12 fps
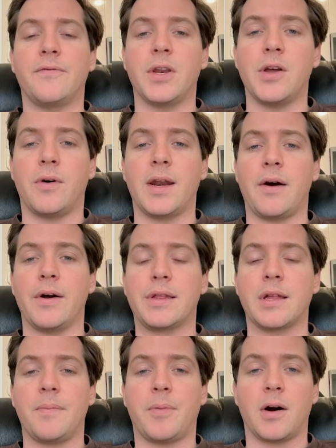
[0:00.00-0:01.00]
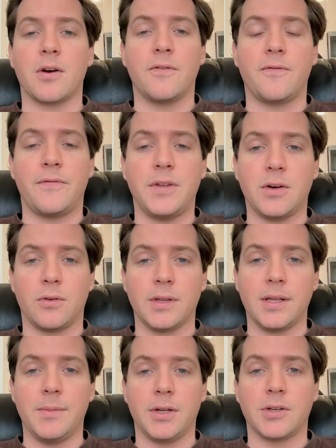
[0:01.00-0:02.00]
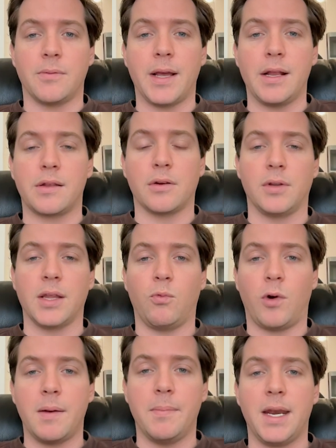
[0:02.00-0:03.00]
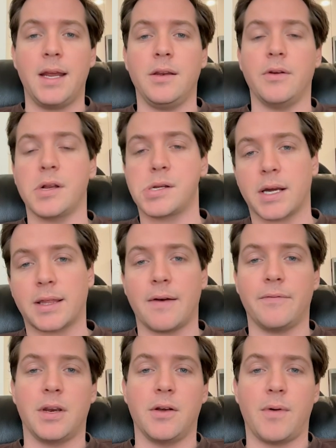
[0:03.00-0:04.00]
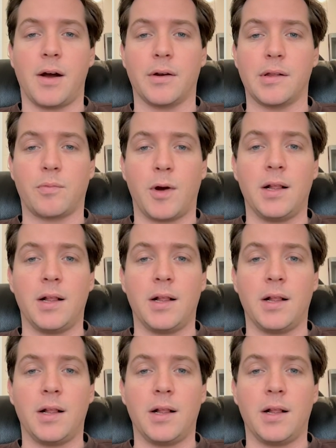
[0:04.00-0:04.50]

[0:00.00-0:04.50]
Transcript: the video on how I set up 150 cold email domains in only one minute, you can check that video out as